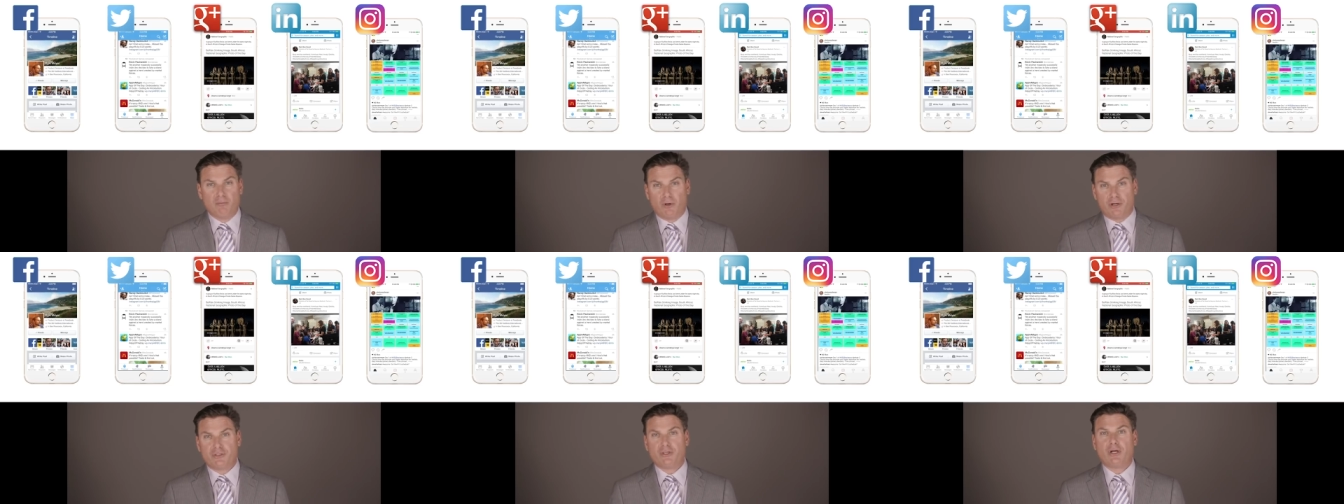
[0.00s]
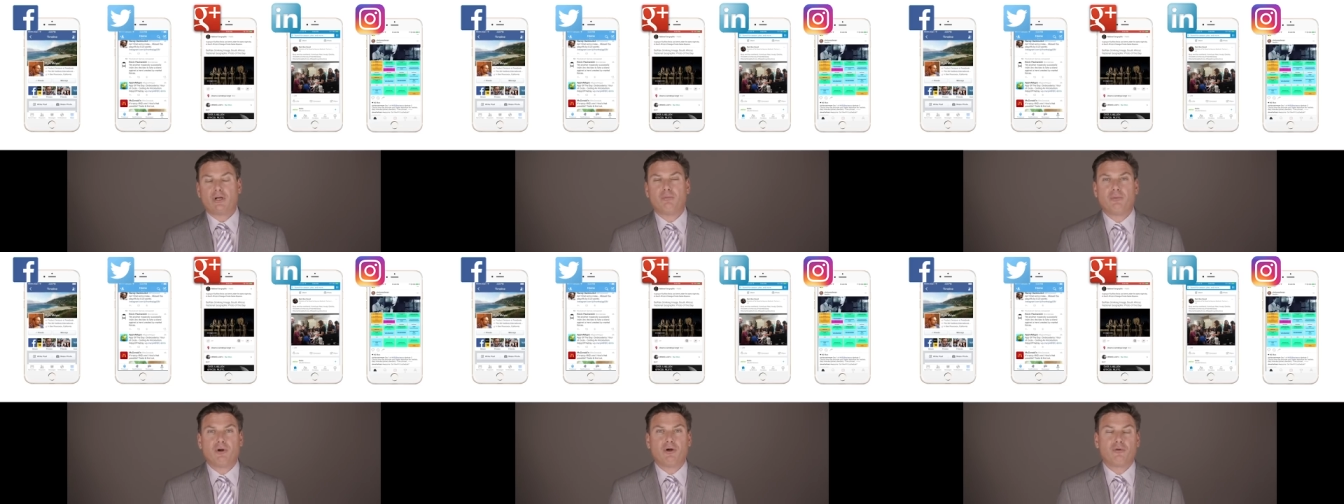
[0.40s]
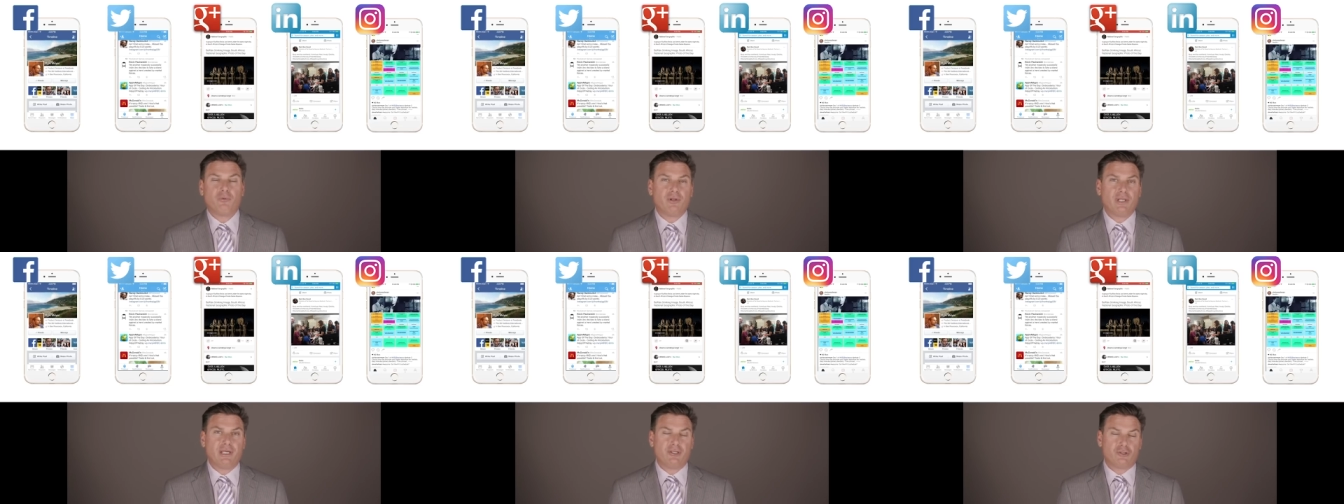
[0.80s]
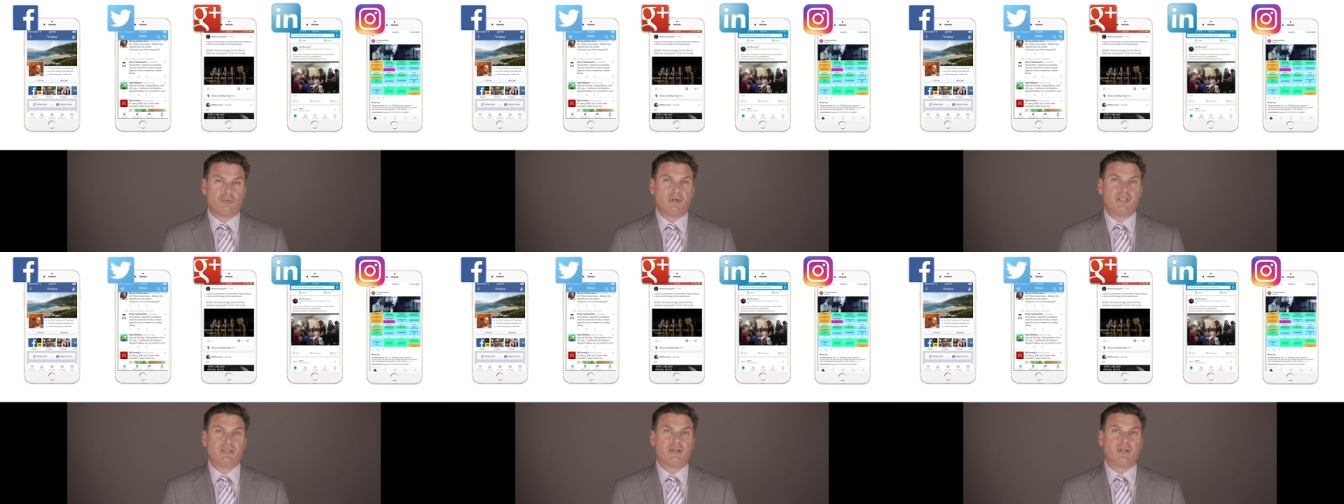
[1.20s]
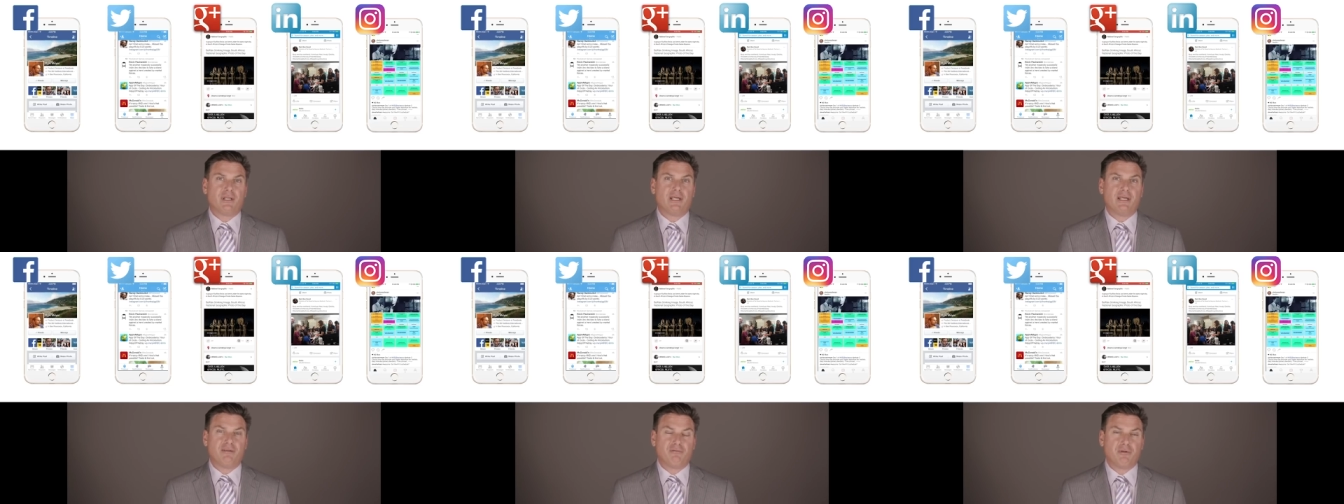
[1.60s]
Mark Zuckerberg released
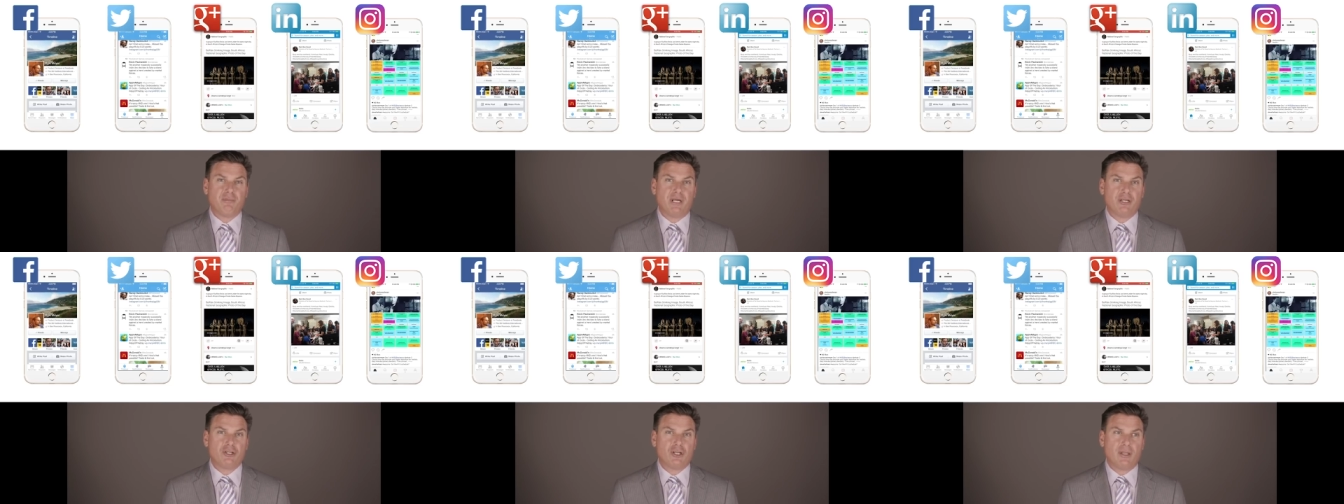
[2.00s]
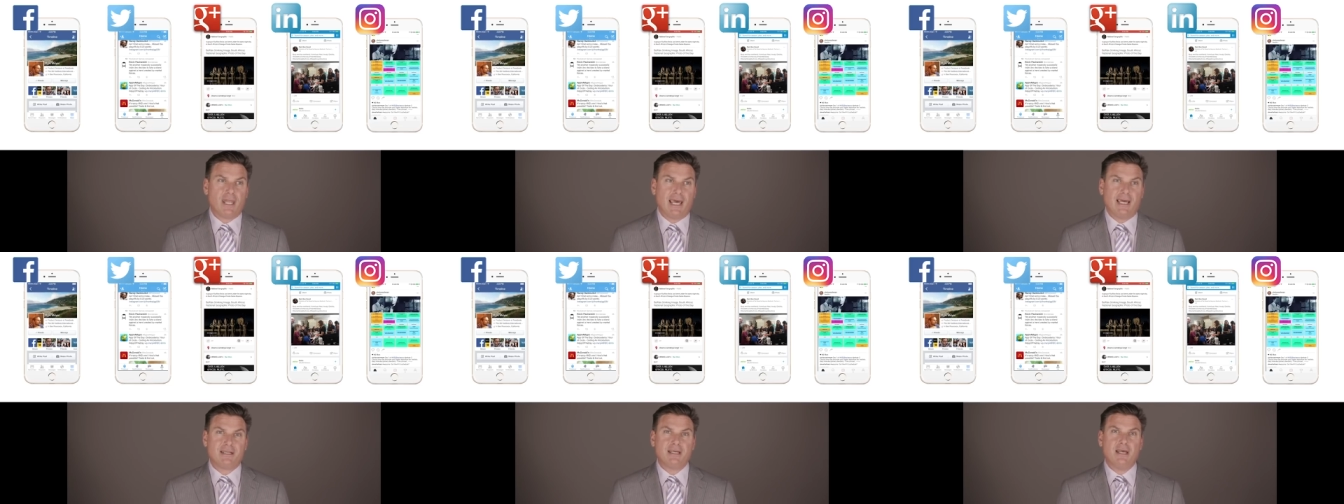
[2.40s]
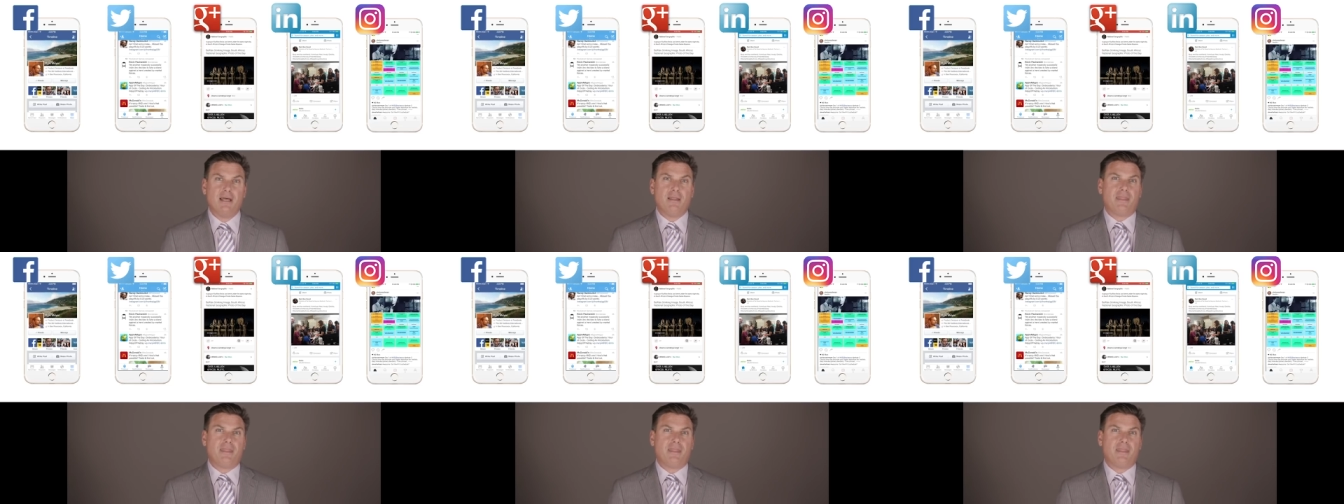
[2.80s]
recently information that